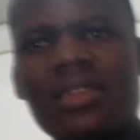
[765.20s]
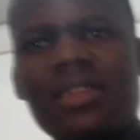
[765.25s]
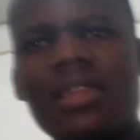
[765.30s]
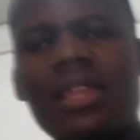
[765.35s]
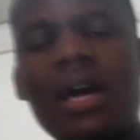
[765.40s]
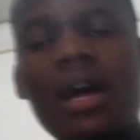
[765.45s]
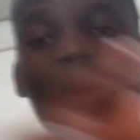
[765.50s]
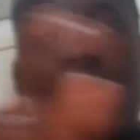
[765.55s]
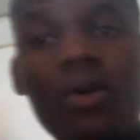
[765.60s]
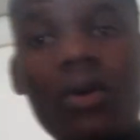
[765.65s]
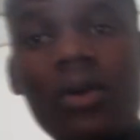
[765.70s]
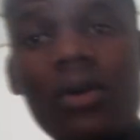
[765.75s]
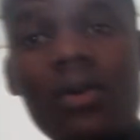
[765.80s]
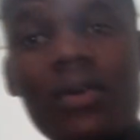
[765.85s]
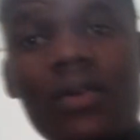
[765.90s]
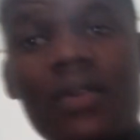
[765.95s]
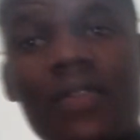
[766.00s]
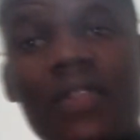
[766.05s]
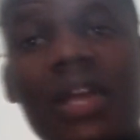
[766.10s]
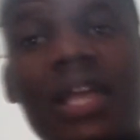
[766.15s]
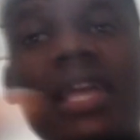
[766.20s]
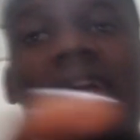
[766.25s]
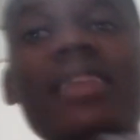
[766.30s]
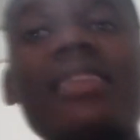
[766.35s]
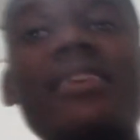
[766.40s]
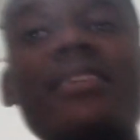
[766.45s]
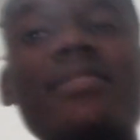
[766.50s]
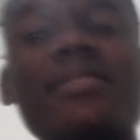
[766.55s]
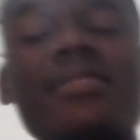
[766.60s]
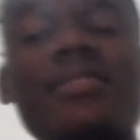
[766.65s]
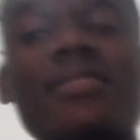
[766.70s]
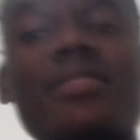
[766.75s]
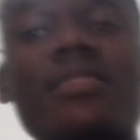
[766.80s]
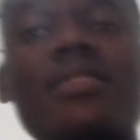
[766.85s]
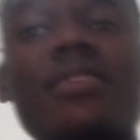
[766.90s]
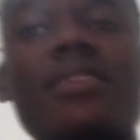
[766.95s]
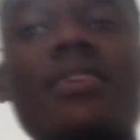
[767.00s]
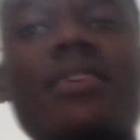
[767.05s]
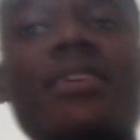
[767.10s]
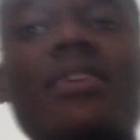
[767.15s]
Now the Kenyan's
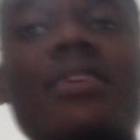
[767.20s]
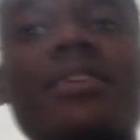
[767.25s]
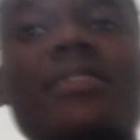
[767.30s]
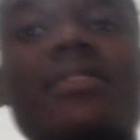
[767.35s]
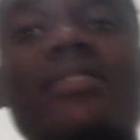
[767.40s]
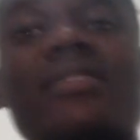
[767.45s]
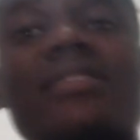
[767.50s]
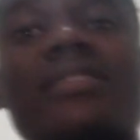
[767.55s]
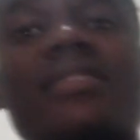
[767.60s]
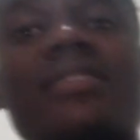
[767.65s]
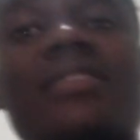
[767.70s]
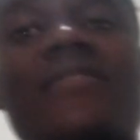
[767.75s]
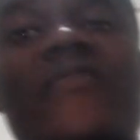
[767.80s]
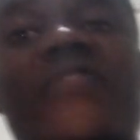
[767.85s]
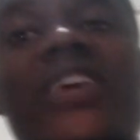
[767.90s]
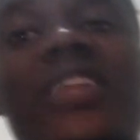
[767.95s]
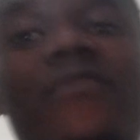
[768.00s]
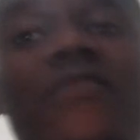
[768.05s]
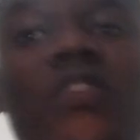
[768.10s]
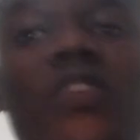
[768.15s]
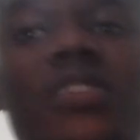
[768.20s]
defense